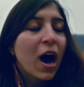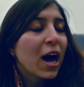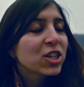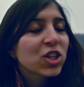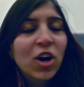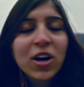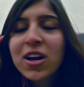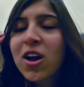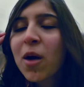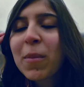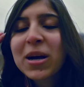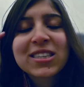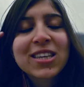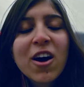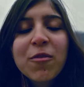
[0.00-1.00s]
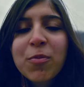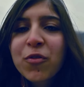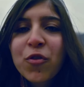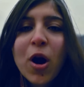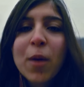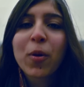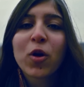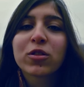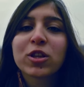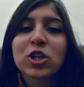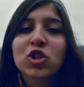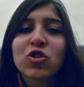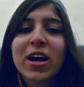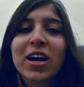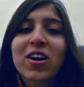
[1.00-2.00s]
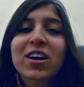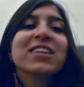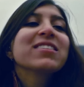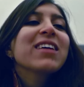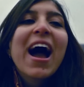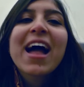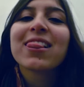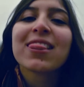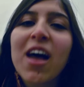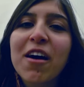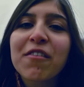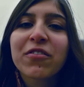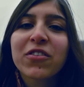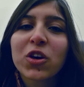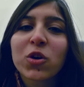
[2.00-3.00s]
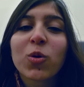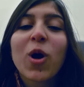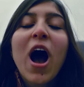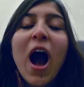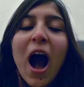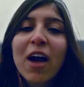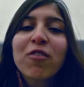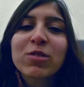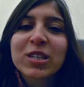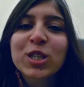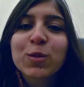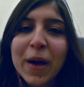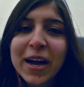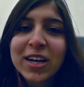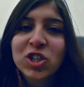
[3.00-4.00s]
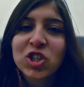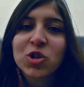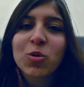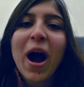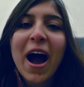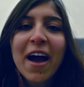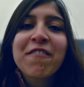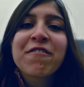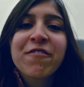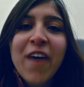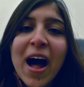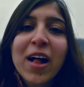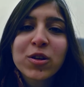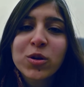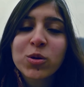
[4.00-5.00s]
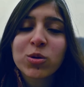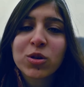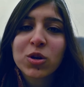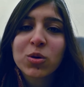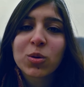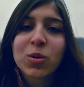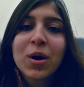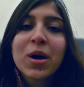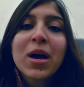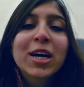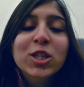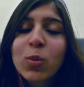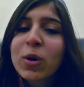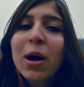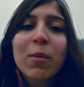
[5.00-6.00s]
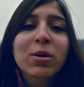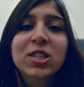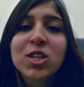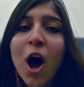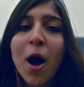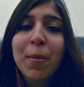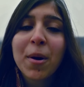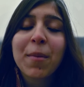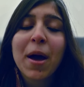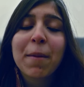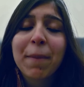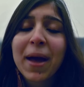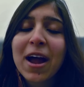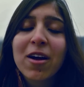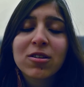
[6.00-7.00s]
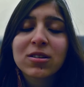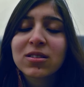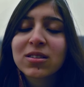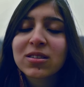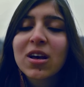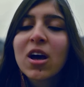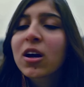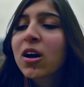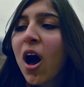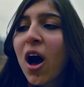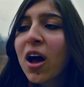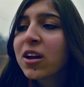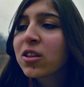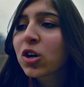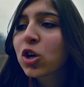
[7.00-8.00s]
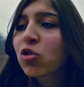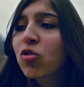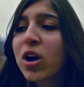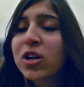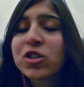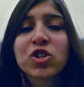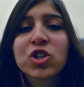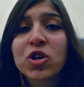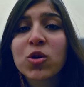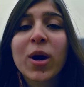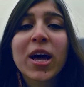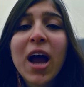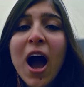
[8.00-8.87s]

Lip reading: I turn it on myself before I pull the trigger because I love you, I respect you, I value you. It's what I was taught by my parents, God in the Quran too, and I